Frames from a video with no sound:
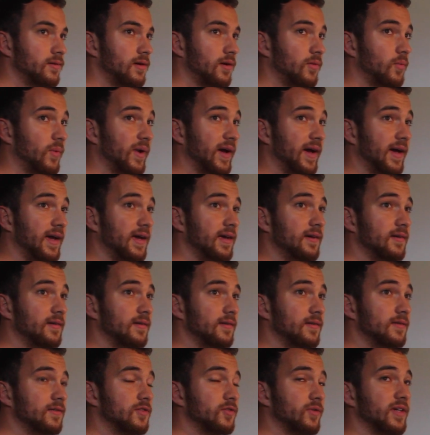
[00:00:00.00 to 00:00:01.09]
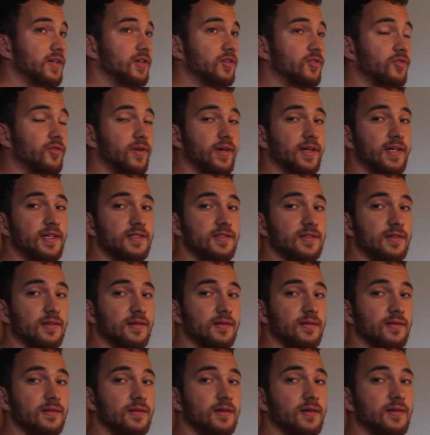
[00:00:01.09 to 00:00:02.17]
a way to
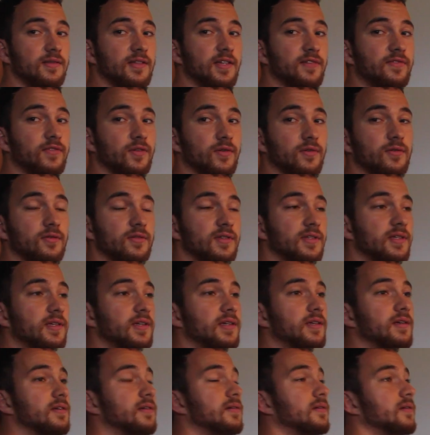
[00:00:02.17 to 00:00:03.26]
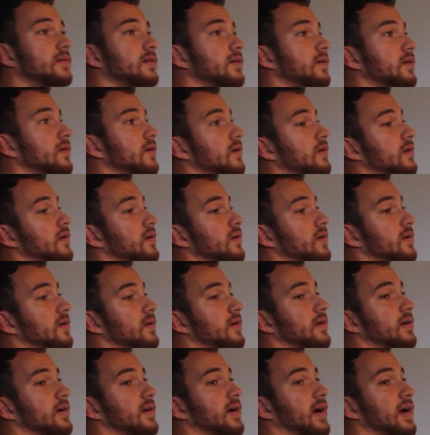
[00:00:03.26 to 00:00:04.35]
increase the difficulty,
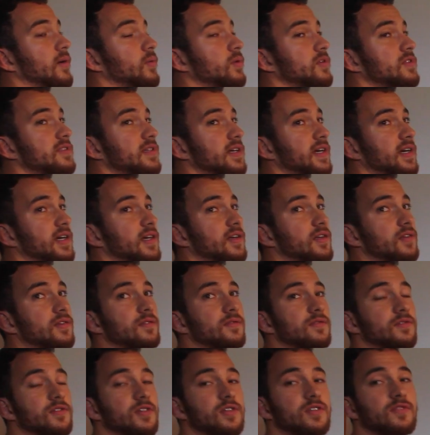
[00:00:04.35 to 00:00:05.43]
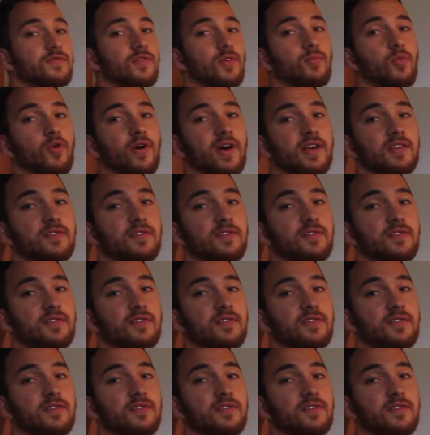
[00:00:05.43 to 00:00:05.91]
I would say, just for more